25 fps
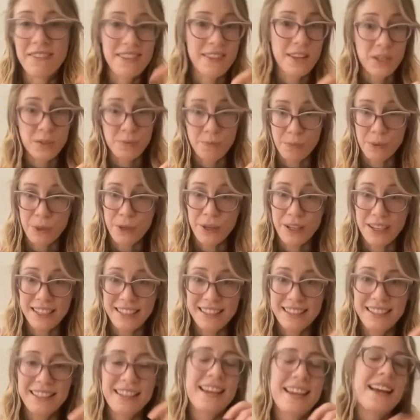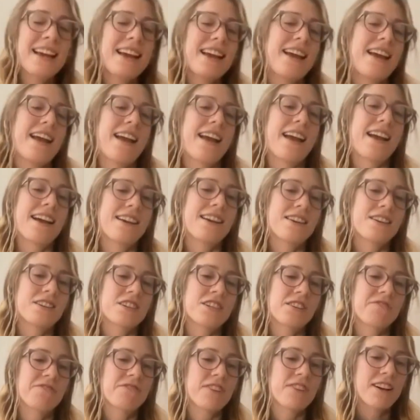this book. And
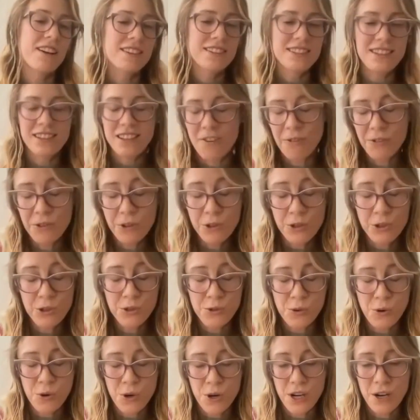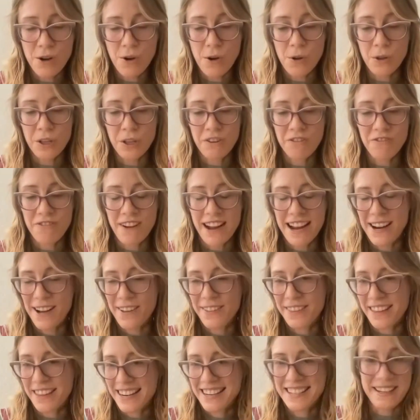she falls in love with the story only to find out
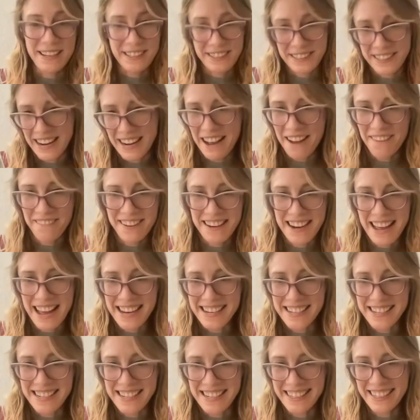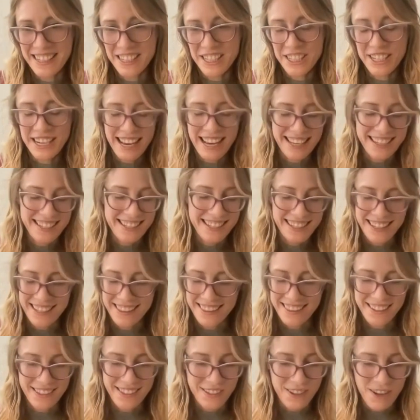that it doesn't have an ending. And she has to get
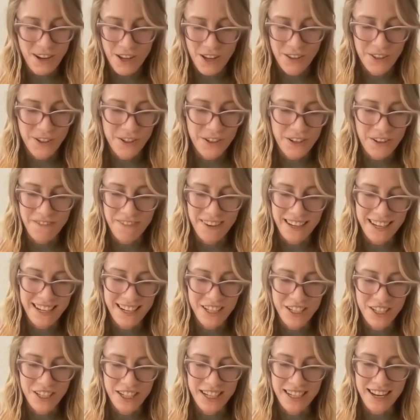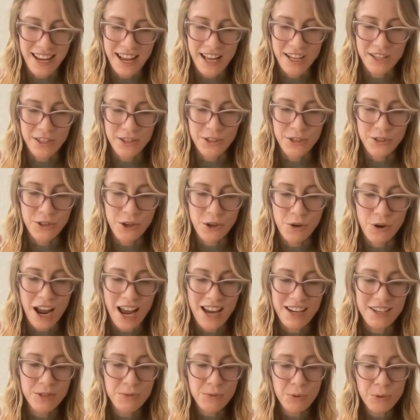this author to finish it. And so
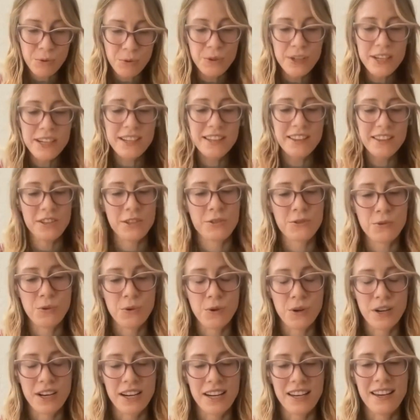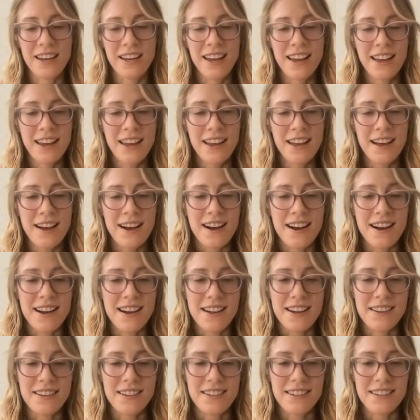as we're reading the story,
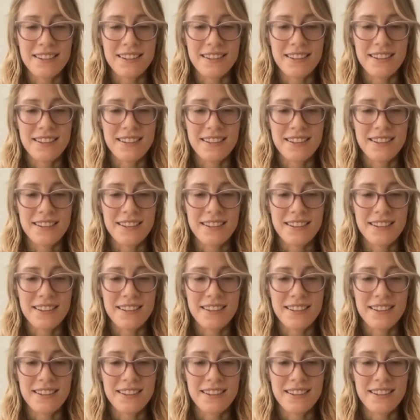uh,